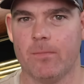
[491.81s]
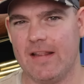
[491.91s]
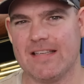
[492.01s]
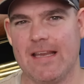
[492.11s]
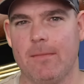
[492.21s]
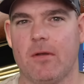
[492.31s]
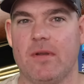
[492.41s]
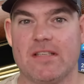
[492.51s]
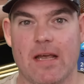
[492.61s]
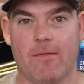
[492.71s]
And the same can
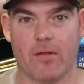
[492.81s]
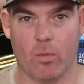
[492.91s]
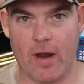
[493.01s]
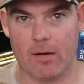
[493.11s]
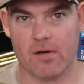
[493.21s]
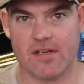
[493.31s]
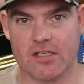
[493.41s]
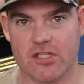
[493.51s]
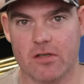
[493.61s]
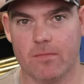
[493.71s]
be said for the weight
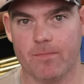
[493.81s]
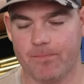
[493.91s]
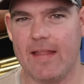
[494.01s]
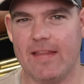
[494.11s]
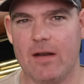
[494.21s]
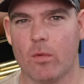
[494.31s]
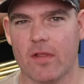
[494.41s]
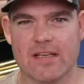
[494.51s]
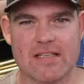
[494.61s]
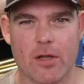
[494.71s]
retention. And then where
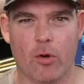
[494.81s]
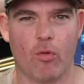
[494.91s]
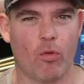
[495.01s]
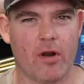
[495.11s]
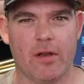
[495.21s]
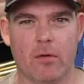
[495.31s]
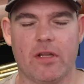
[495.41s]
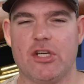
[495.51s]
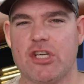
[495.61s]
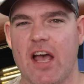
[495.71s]
this load really,
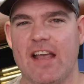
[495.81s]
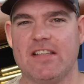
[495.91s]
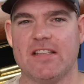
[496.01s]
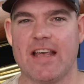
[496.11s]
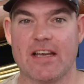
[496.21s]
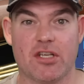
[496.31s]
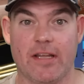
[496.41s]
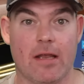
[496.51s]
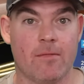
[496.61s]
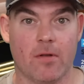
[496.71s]
really shines is
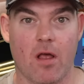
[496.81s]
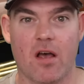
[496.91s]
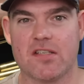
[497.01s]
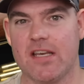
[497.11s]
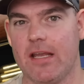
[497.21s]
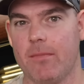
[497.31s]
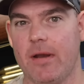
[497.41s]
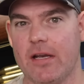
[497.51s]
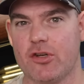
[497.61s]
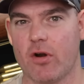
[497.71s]
actually in velocity and
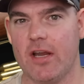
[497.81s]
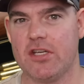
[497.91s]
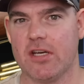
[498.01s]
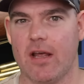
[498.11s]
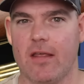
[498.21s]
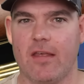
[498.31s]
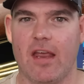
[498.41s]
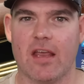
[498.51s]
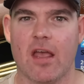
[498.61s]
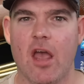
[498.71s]
penetration, I
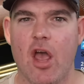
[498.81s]
think.